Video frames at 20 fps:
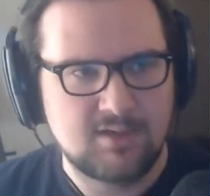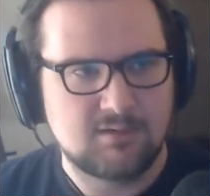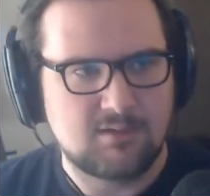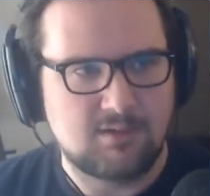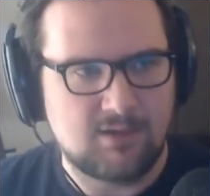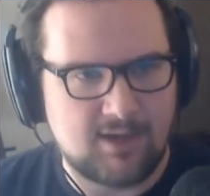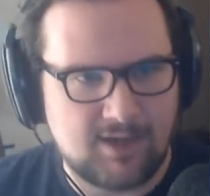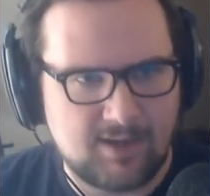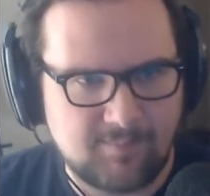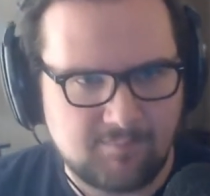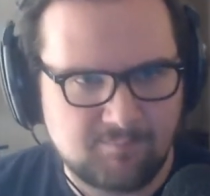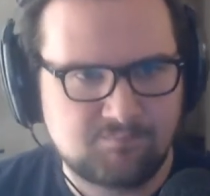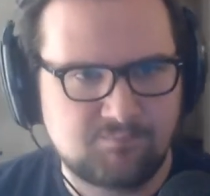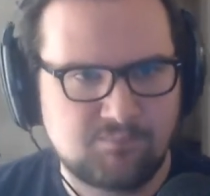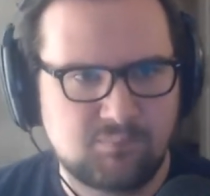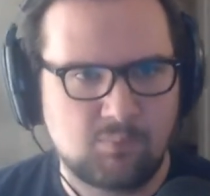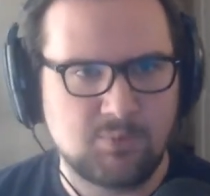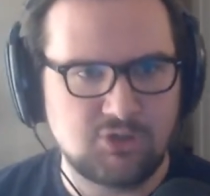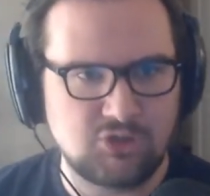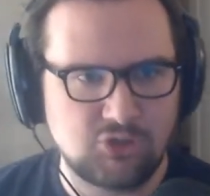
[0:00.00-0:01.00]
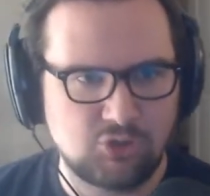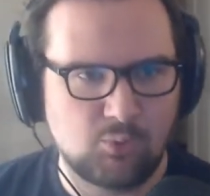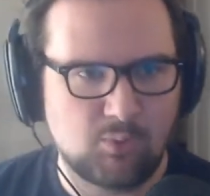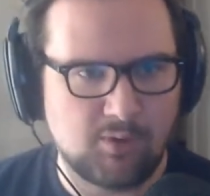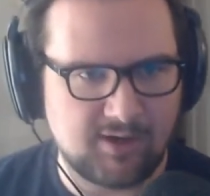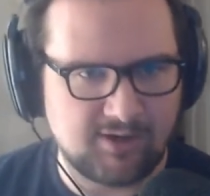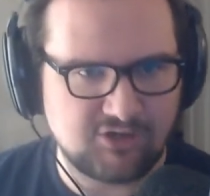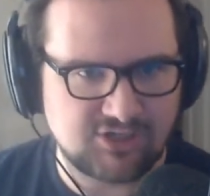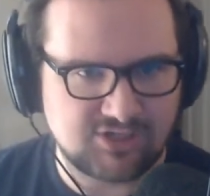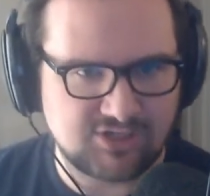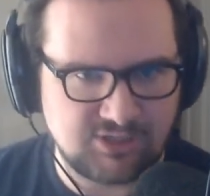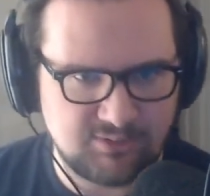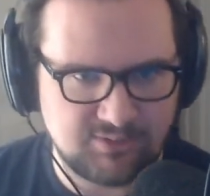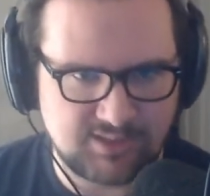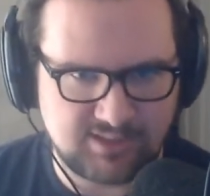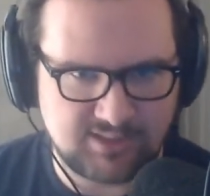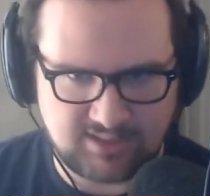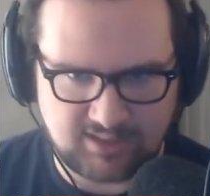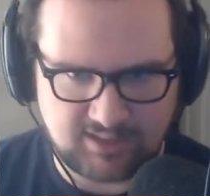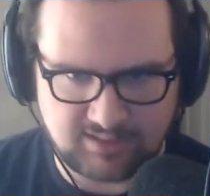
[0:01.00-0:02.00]
But we do want to just use it
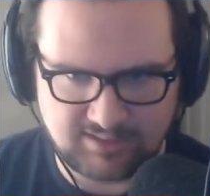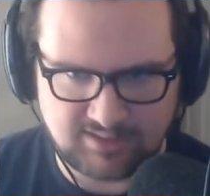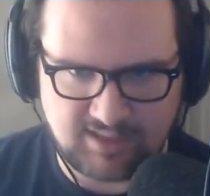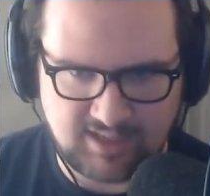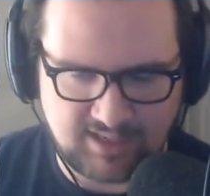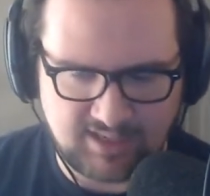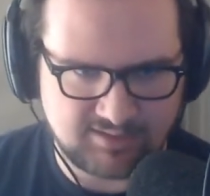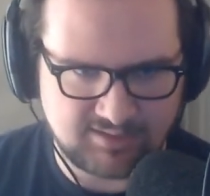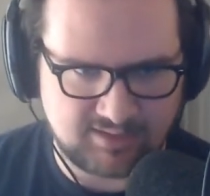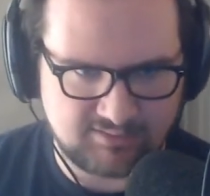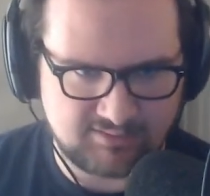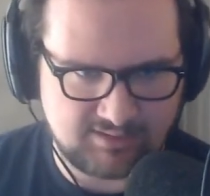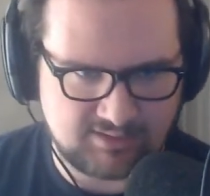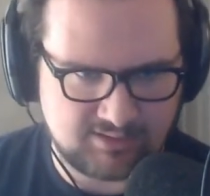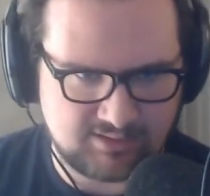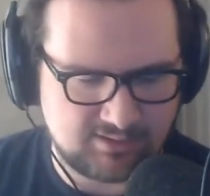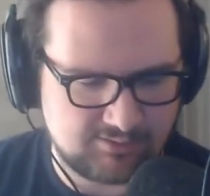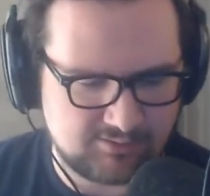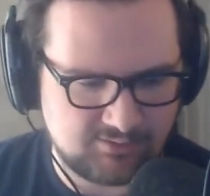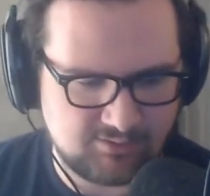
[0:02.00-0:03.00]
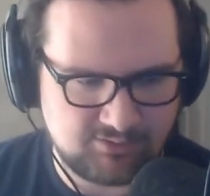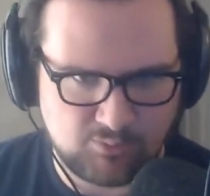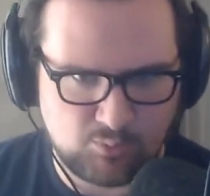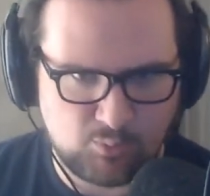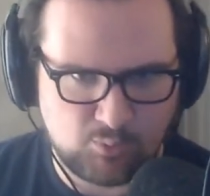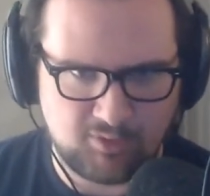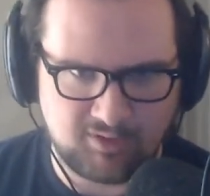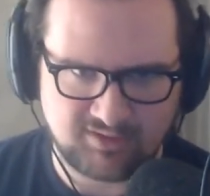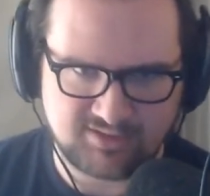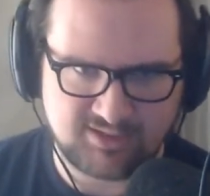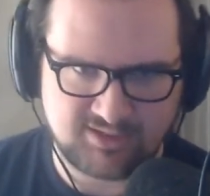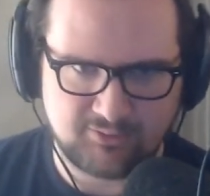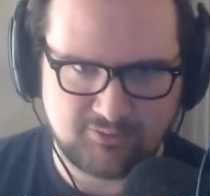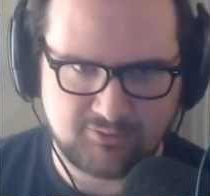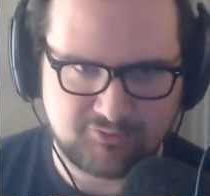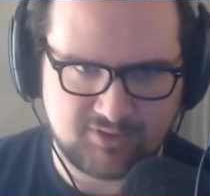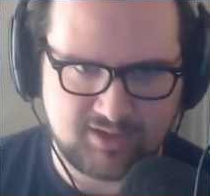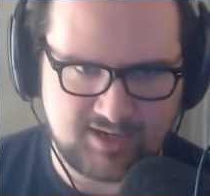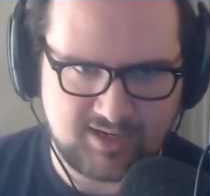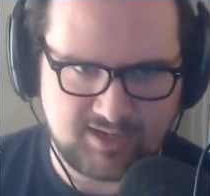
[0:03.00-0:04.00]
as like the warning signal
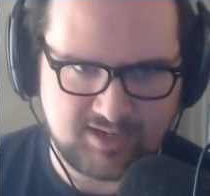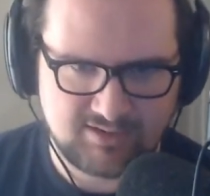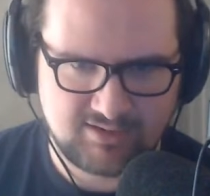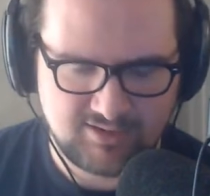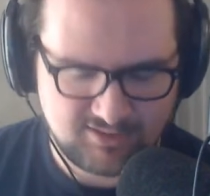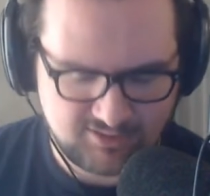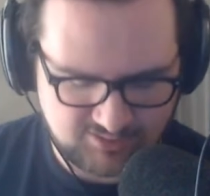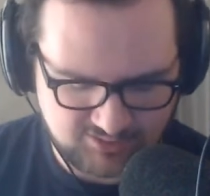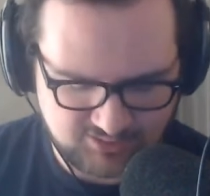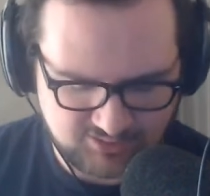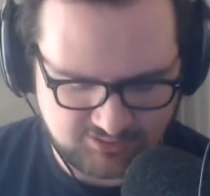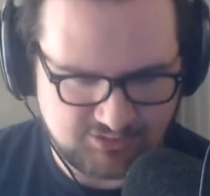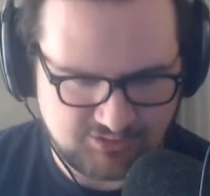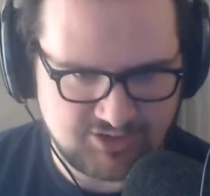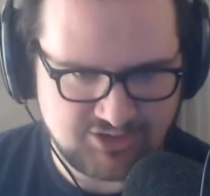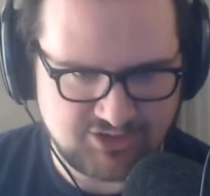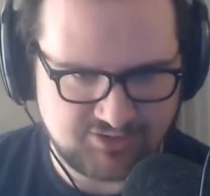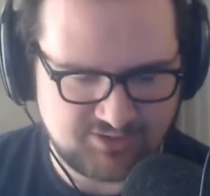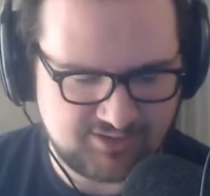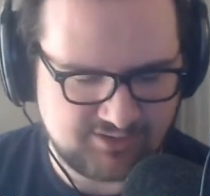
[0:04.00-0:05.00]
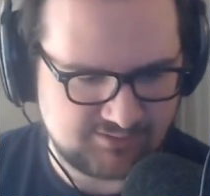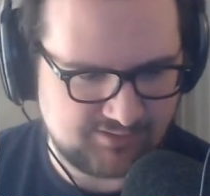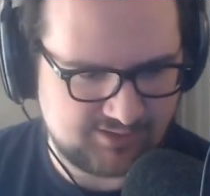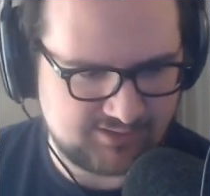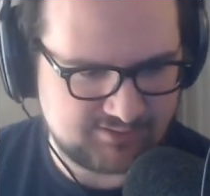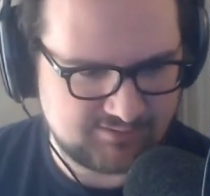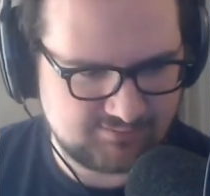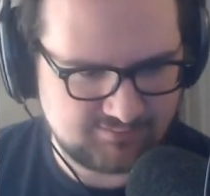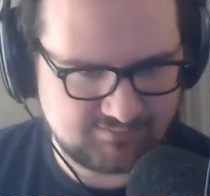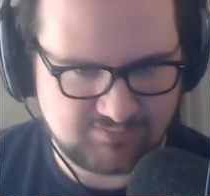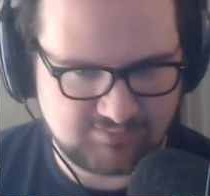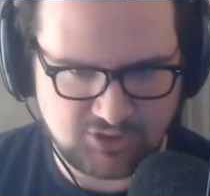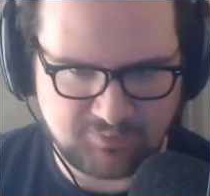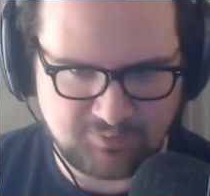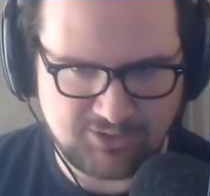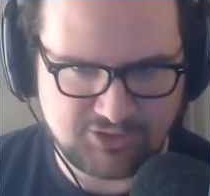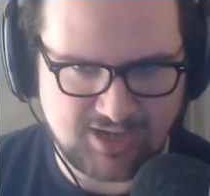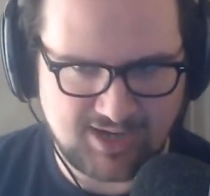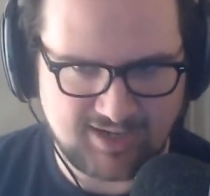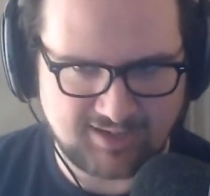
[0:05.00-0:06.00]
for, hey, you're entering like Here Be
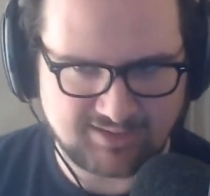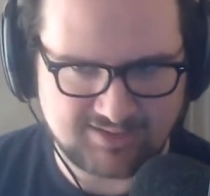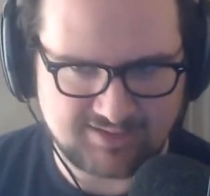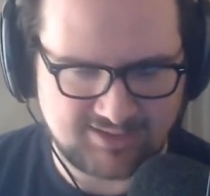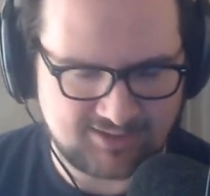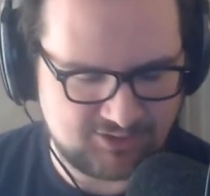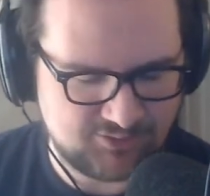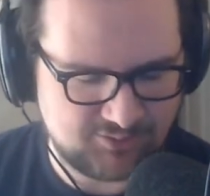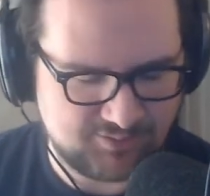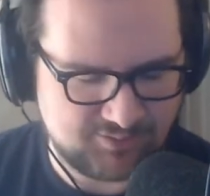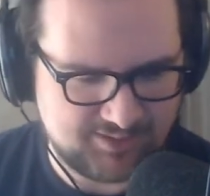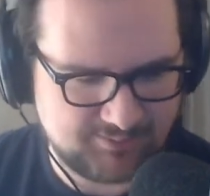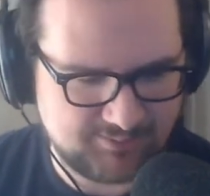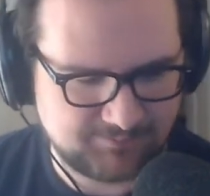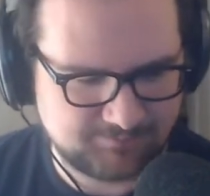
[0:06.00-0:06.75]
Dragons territory.